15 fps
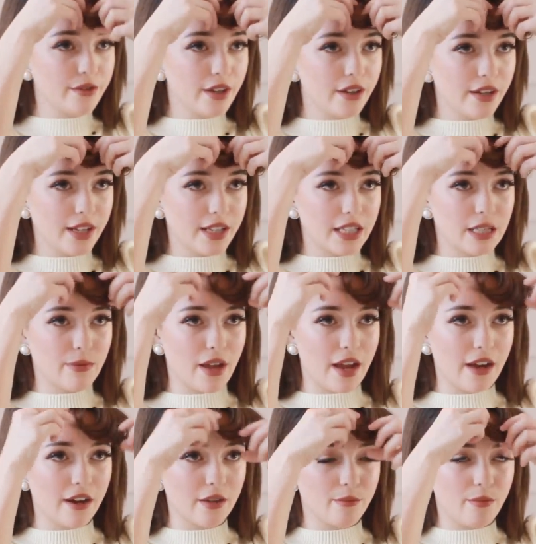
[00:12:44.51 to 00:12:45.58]
very
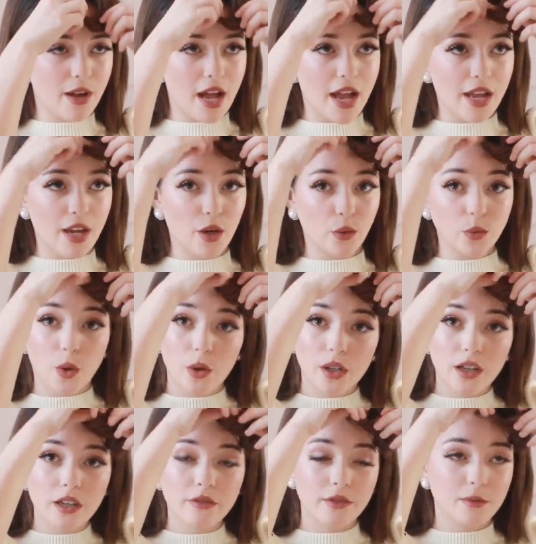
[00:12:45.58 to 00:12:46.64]
inspired by
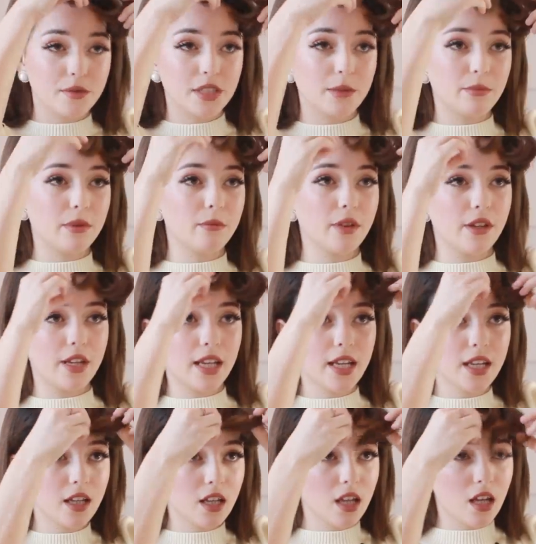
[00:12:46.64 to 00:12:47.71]
Aurora from Sleeping
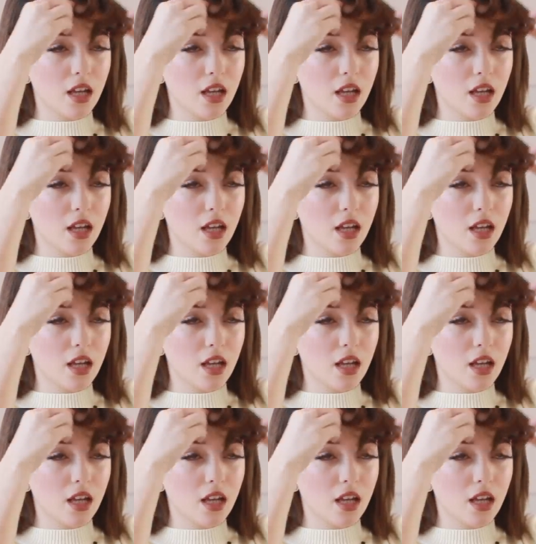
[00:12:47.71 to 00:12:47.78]
Beauty,